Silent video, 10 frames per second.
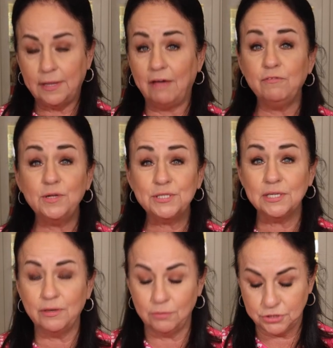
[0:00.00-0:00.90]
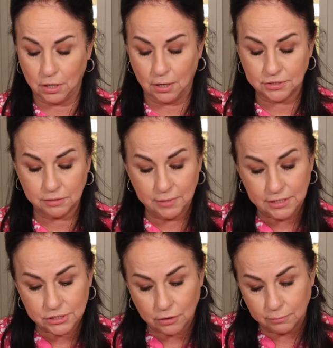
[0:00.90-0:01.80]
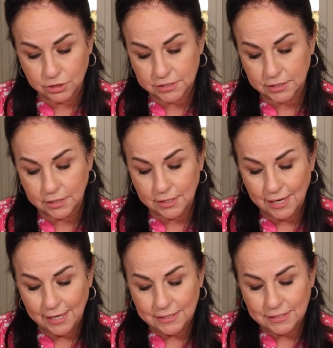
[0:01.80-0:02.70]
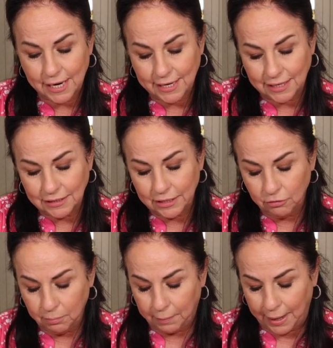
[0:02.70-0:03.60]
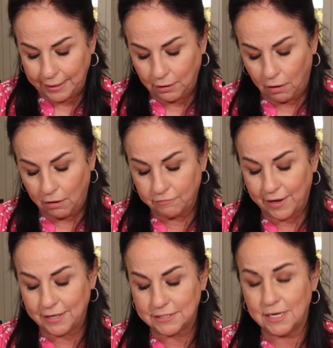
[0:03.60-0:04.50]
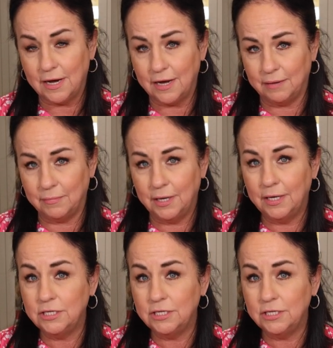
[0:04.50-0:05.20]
That feels a little tall to me, so I'm just going to take a little bite off at a time.